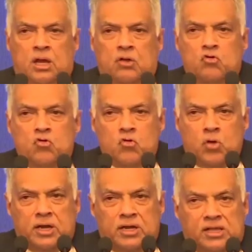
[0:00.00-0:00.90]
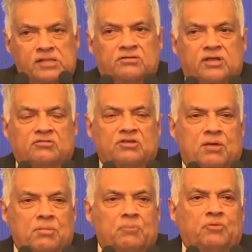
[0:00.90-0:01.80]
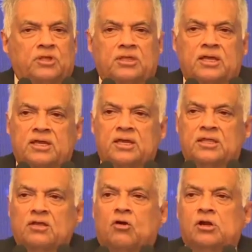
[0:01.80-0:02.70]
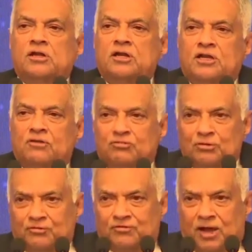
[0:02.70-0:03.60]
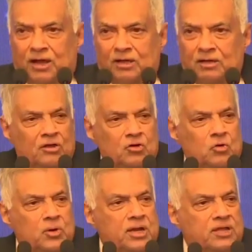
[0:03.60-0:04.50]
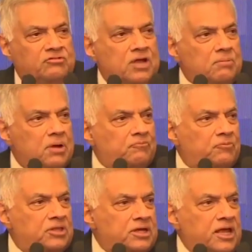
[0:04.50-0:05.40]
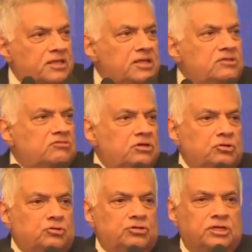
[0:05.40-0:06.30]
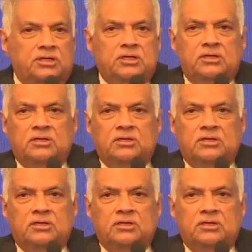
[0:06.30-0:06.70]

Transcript: No one else has come up with any other alternative so far. No one has come up with another institution